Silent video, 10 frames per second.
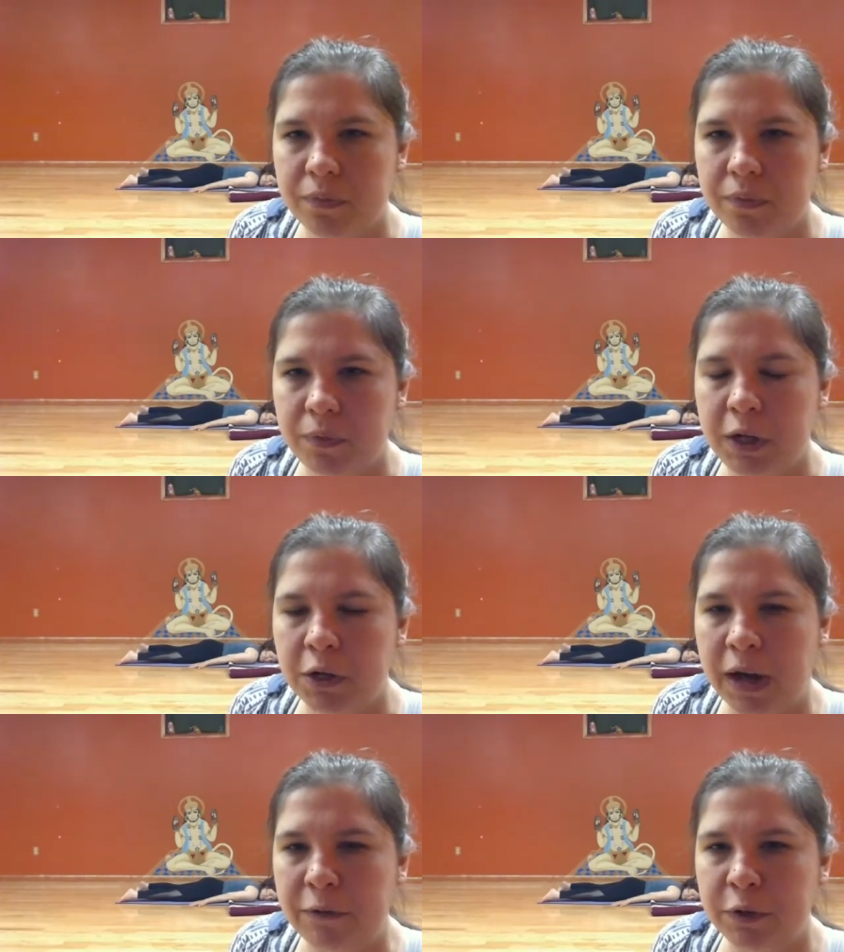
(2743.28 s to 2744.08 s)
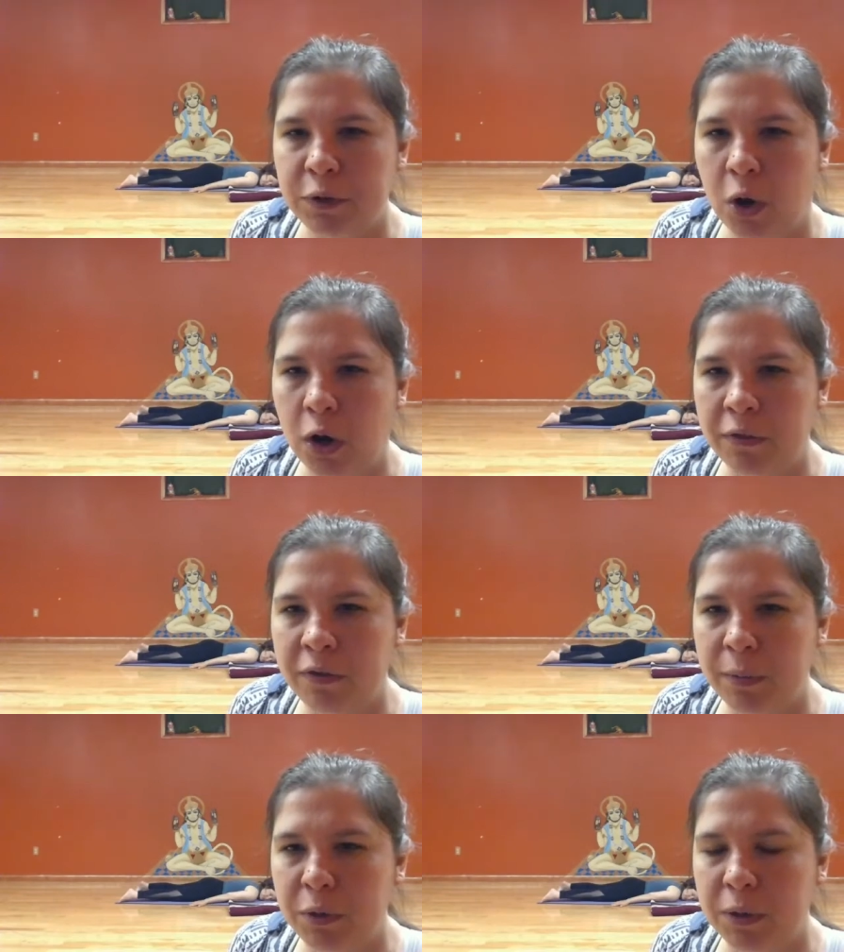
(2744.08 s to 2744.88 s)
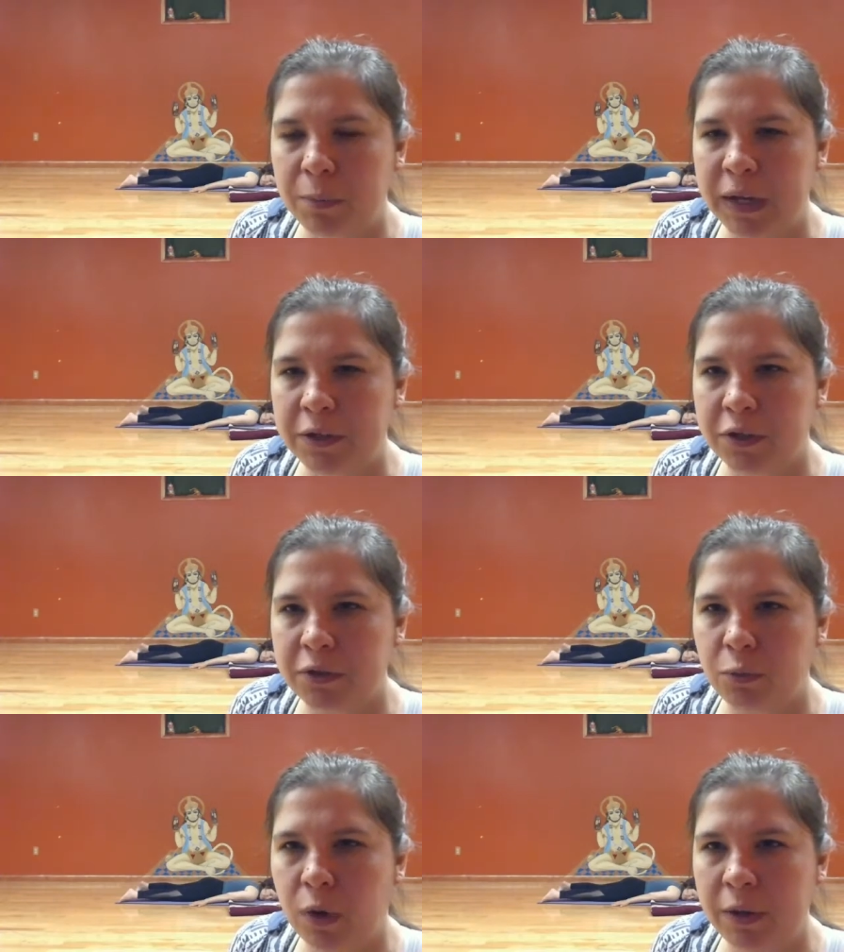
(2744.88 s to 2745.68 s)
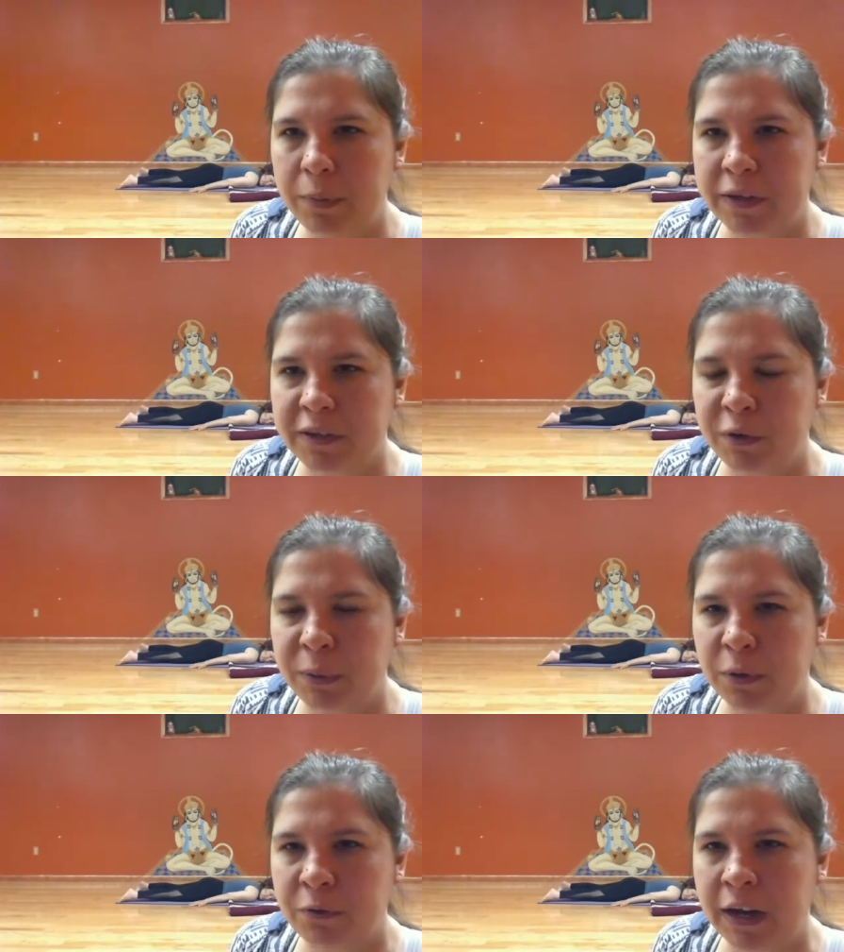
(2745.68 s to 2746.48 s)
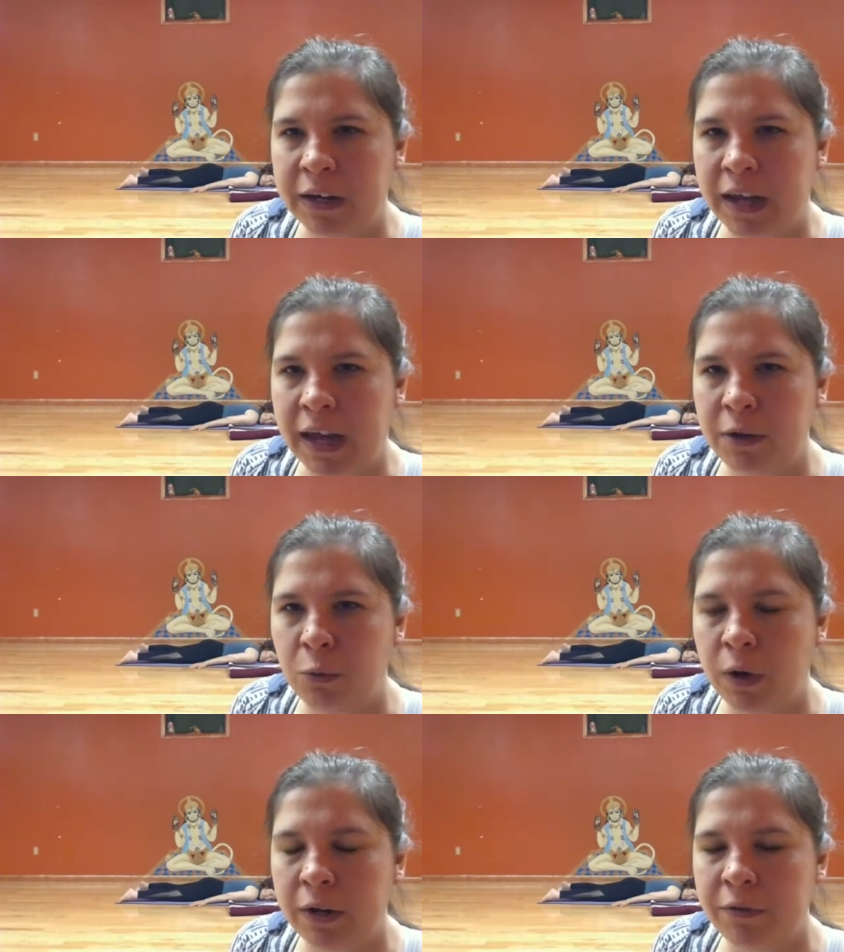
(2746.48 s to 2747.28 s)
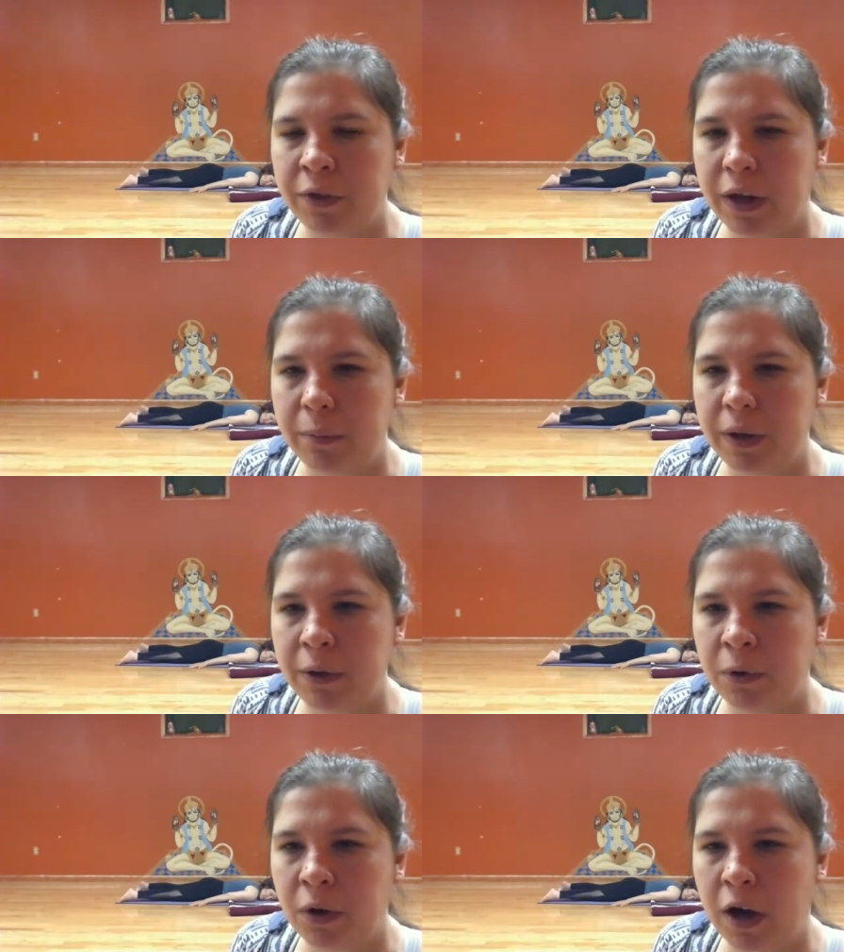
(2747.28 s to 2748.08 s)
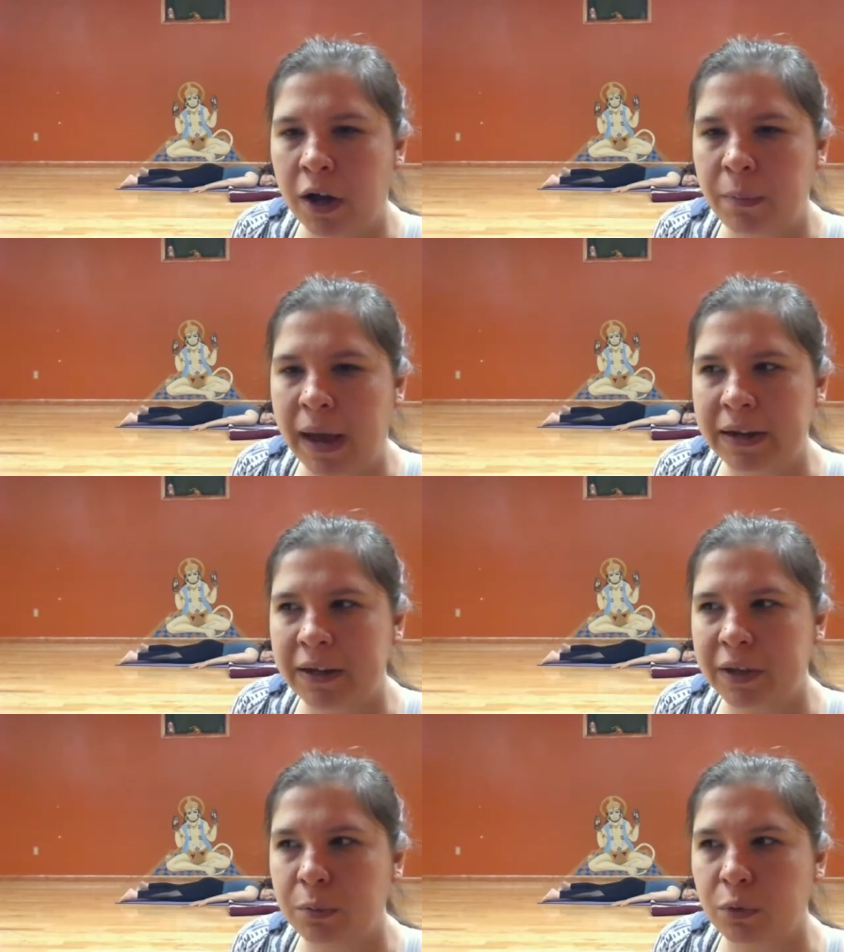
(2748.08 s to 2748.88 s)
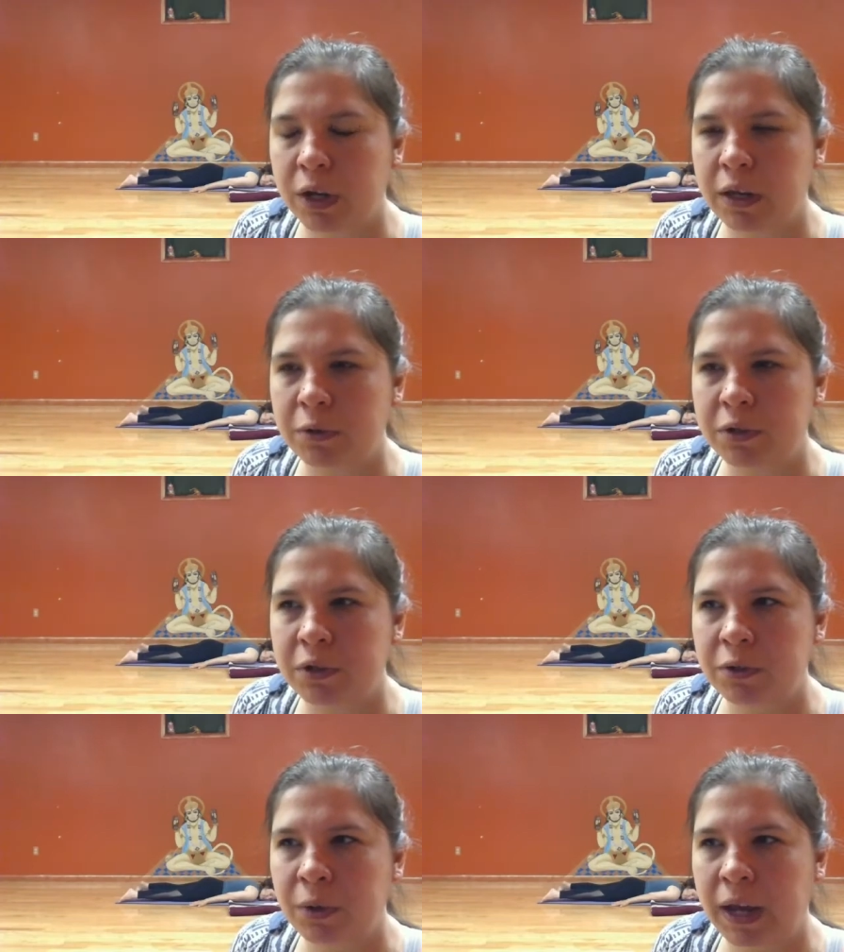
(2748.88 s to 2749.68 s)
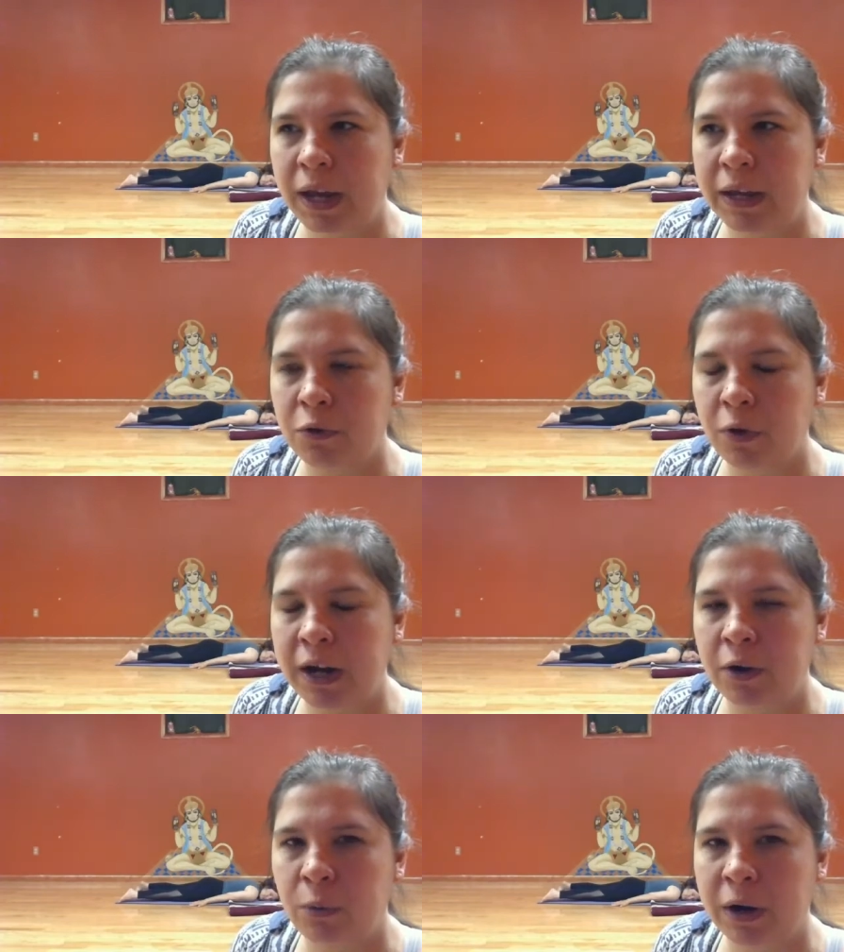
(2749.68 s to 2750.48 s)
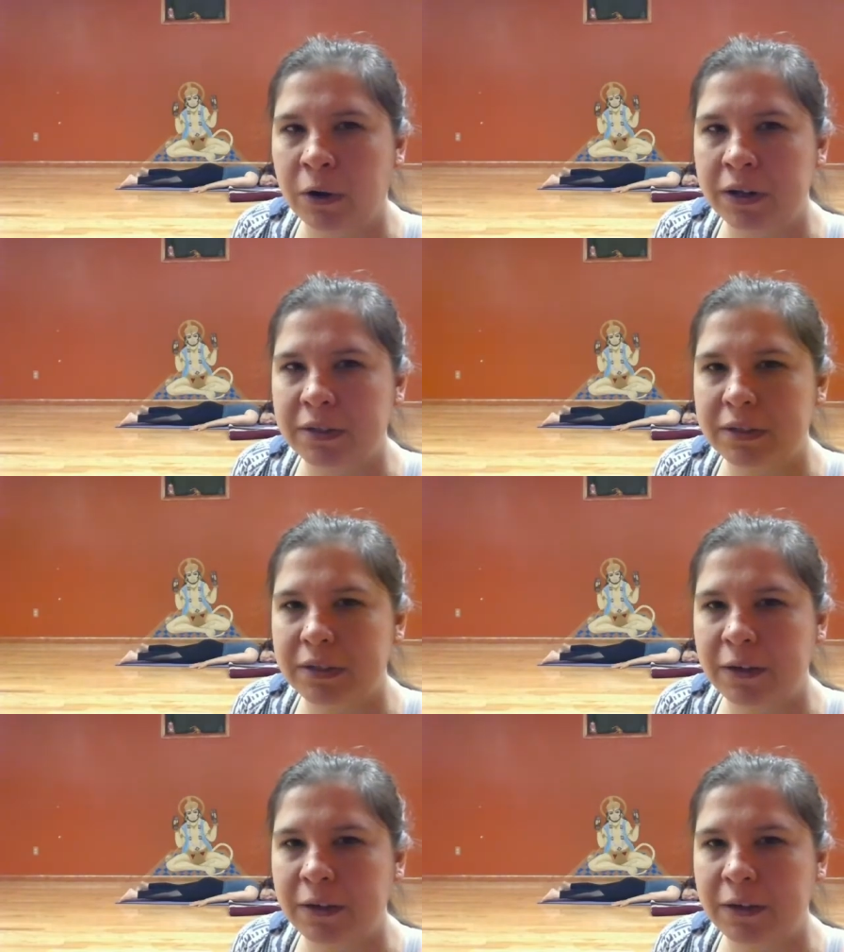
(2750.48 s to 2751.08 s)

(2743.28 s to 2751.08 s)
You don't have to do all of them. You can pick just one, because if we perfect any one of them, it will automatically bring you to a great awareness,